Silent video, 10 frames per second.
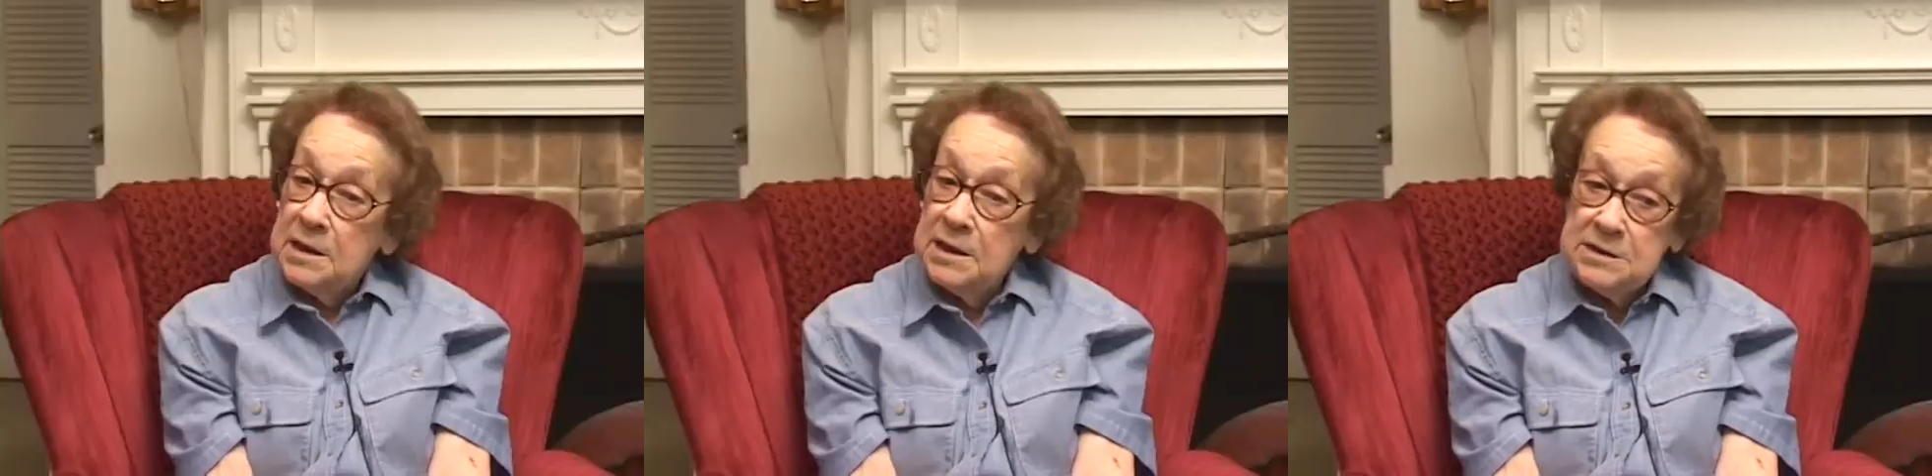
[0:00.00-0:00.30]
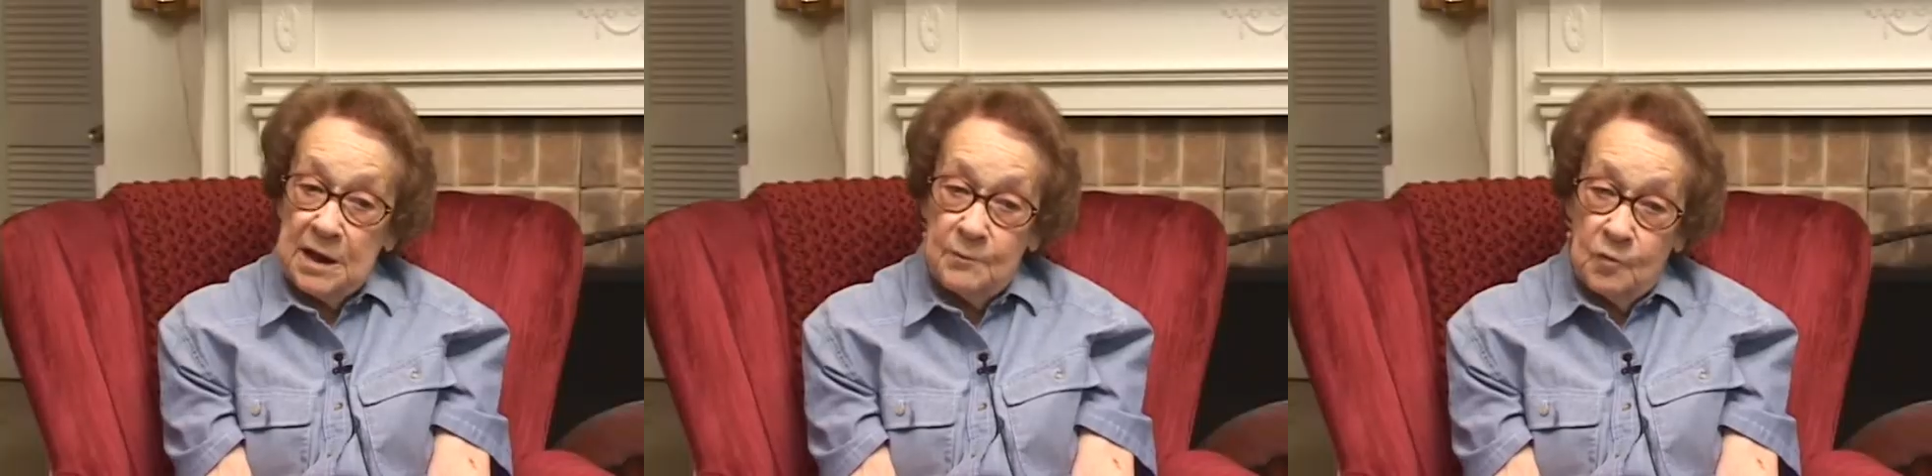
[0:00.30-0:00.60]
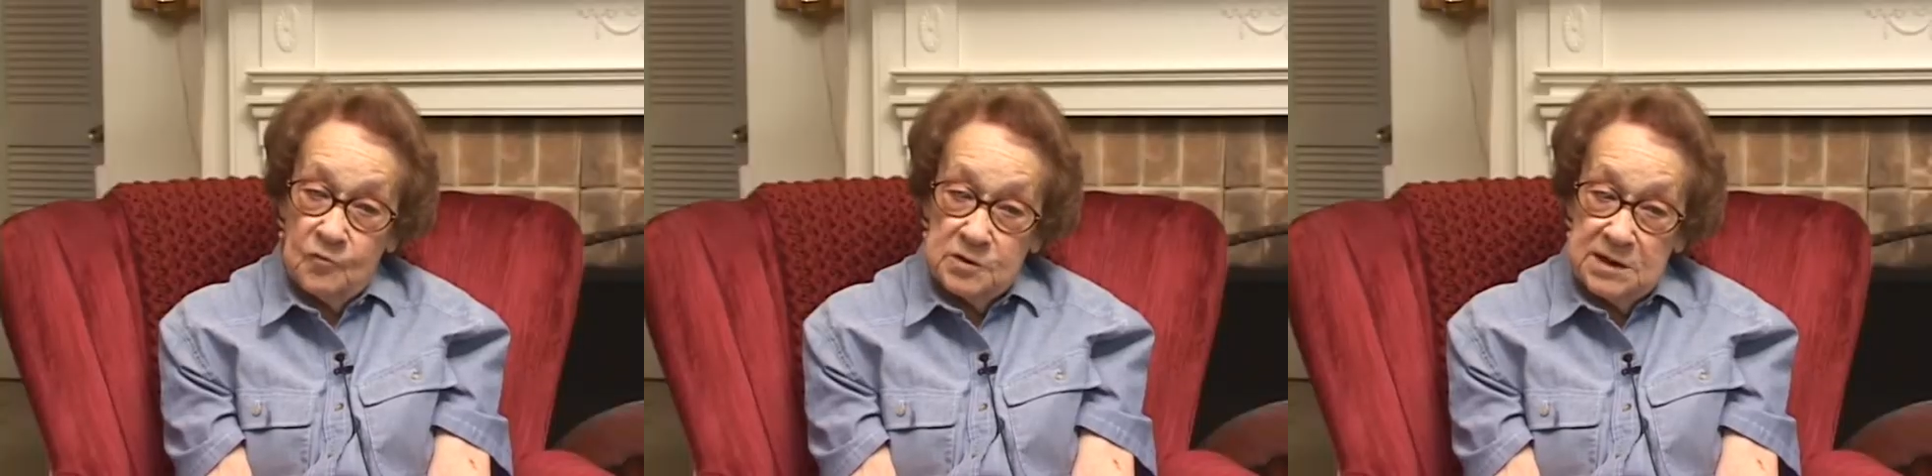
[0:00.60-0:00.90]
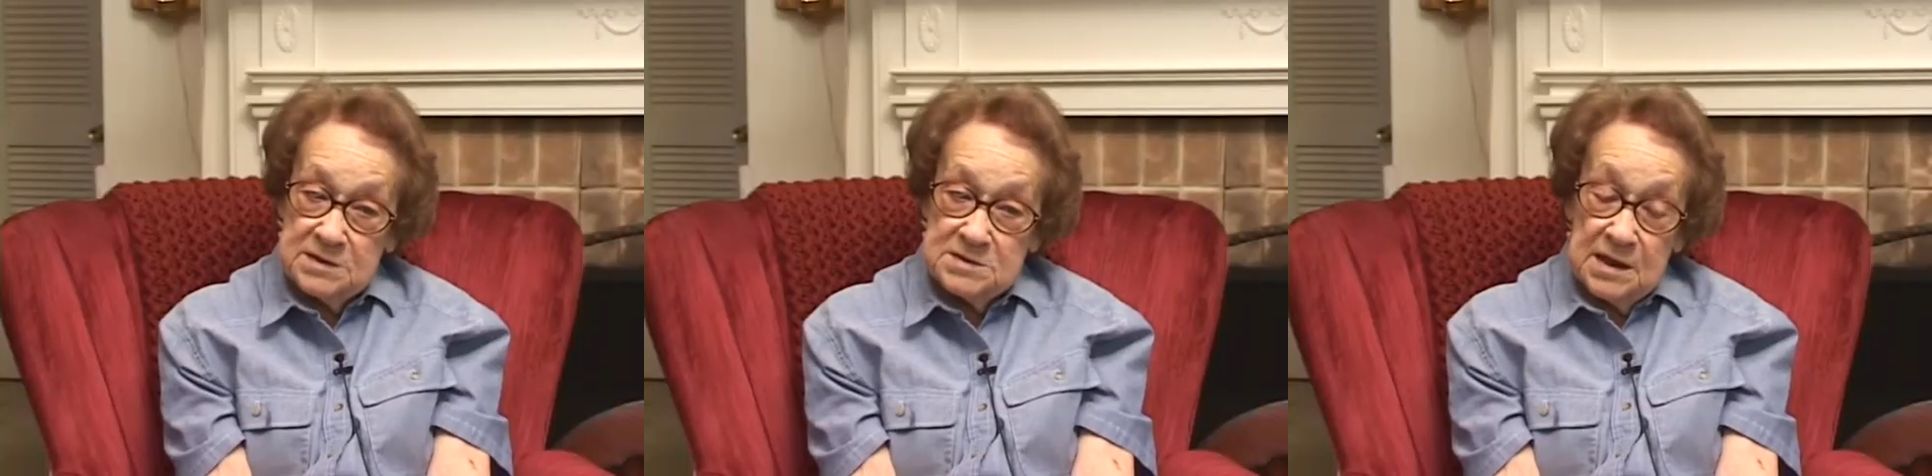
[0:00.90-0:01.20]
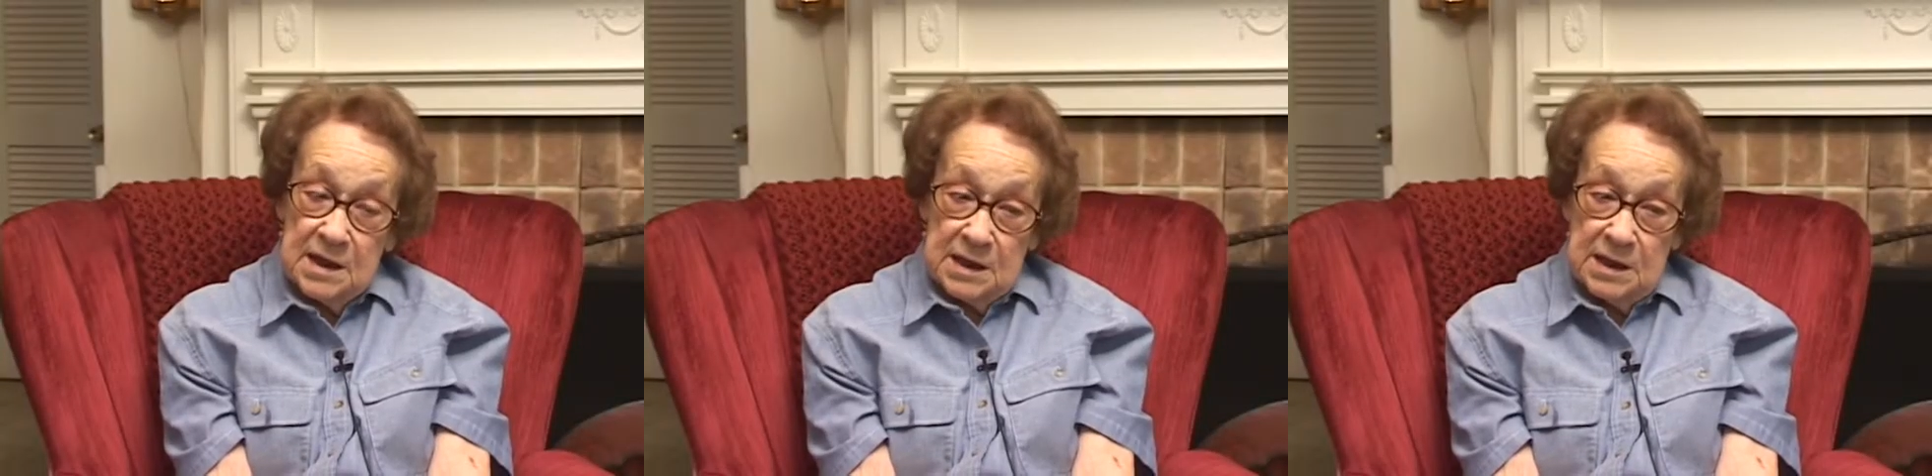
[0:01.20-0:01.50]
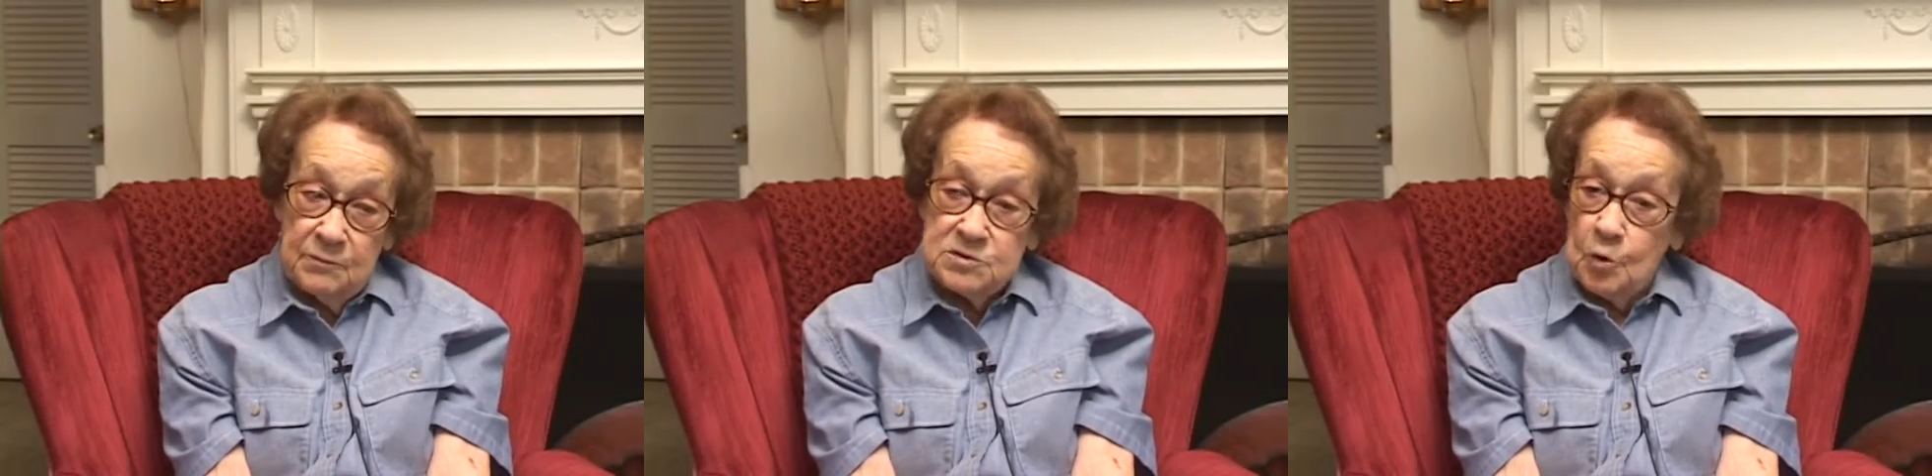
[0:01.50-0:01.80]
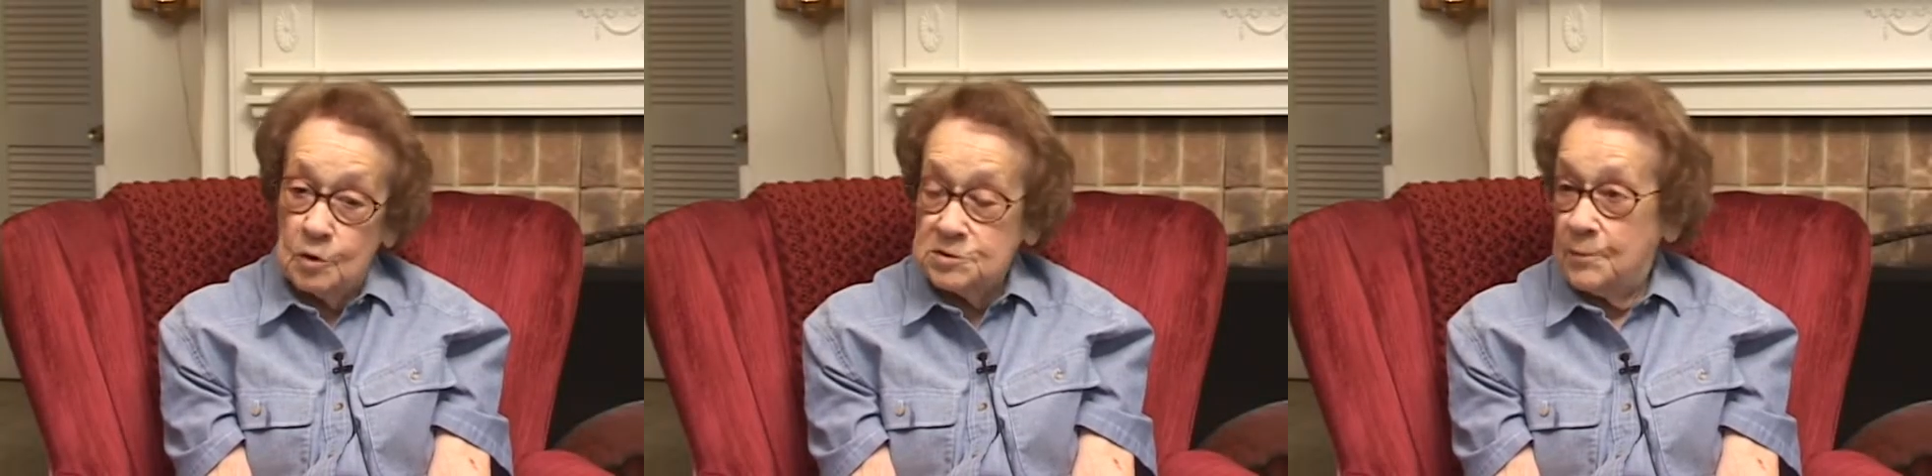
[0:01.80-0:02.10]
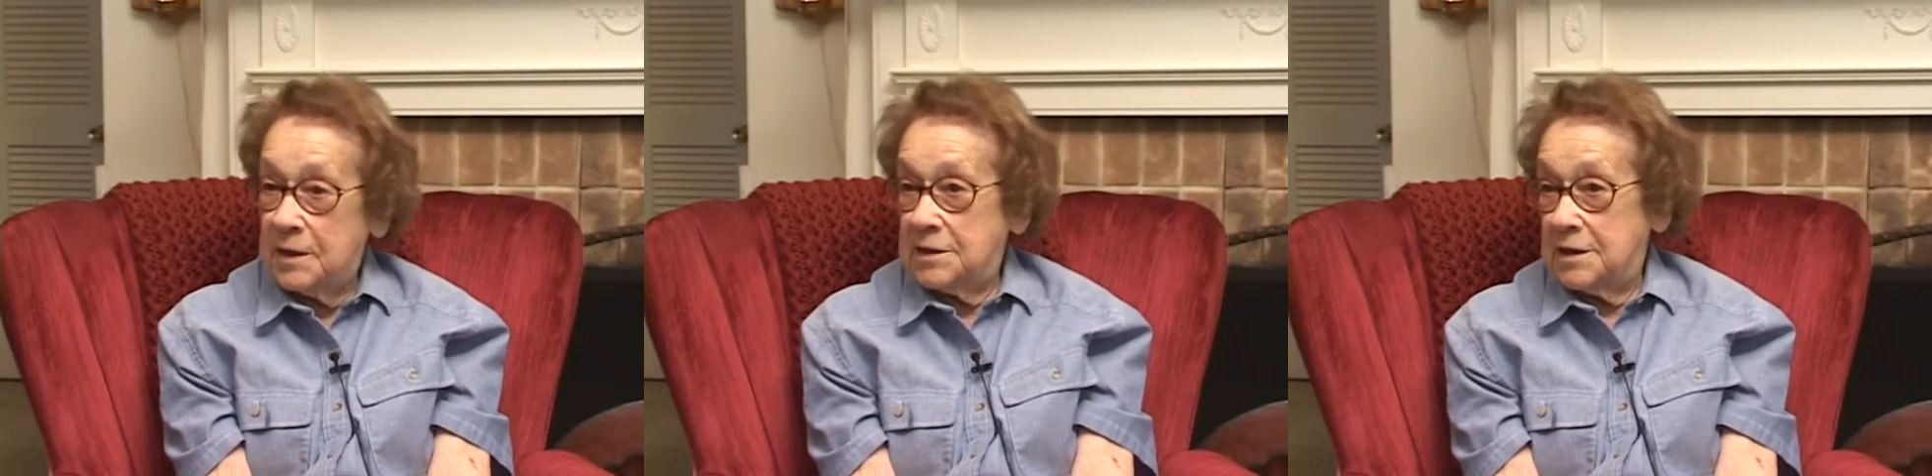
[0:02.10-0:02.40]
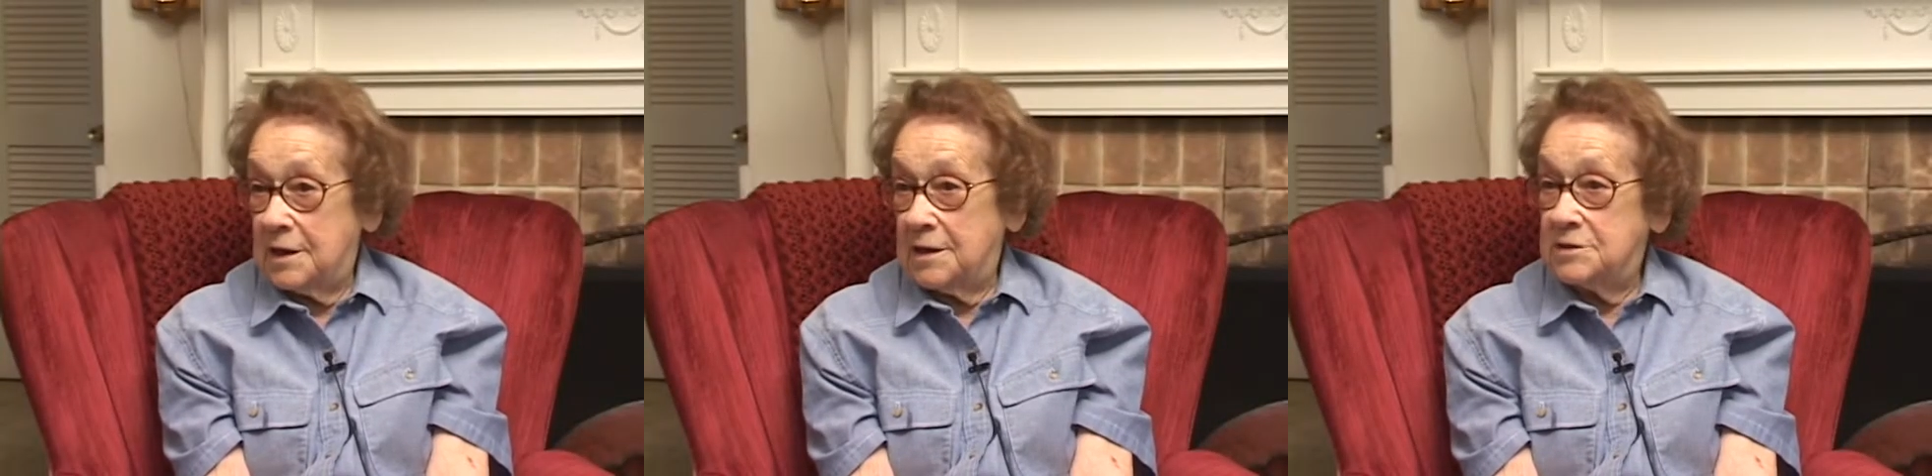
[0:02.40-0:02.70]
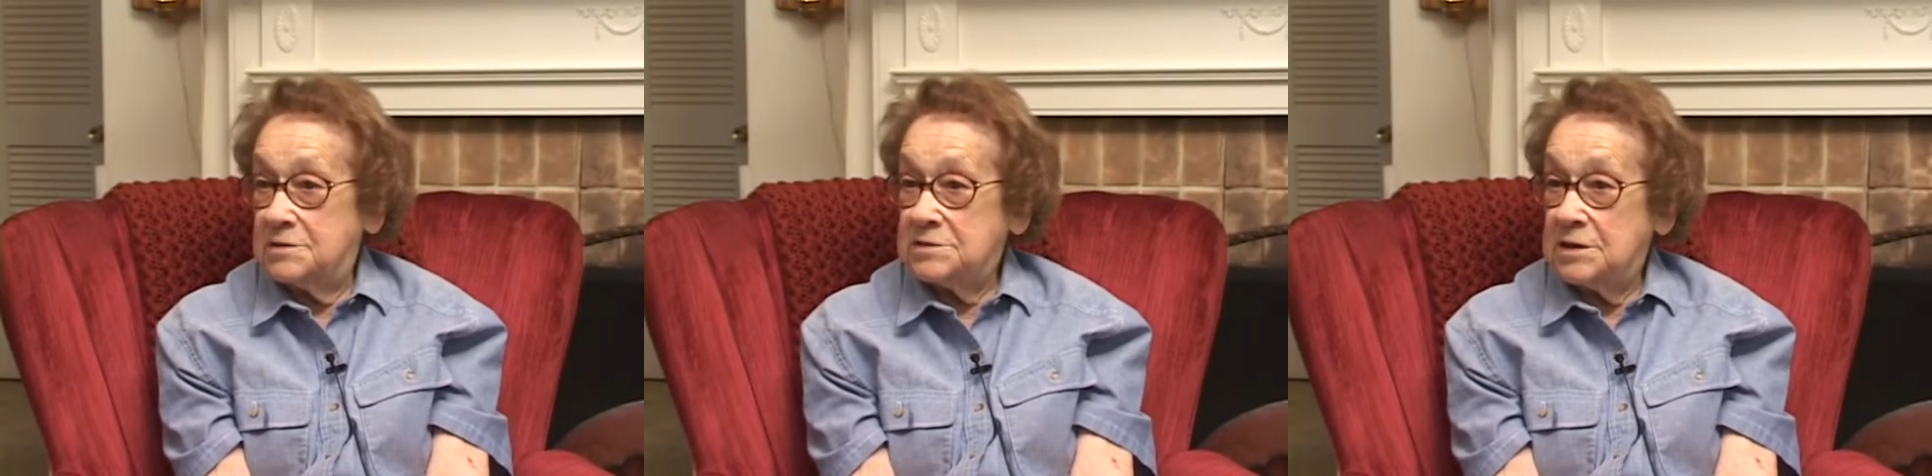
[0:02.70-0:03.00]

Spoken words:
he'd come over and he would talk to Ben and I and say,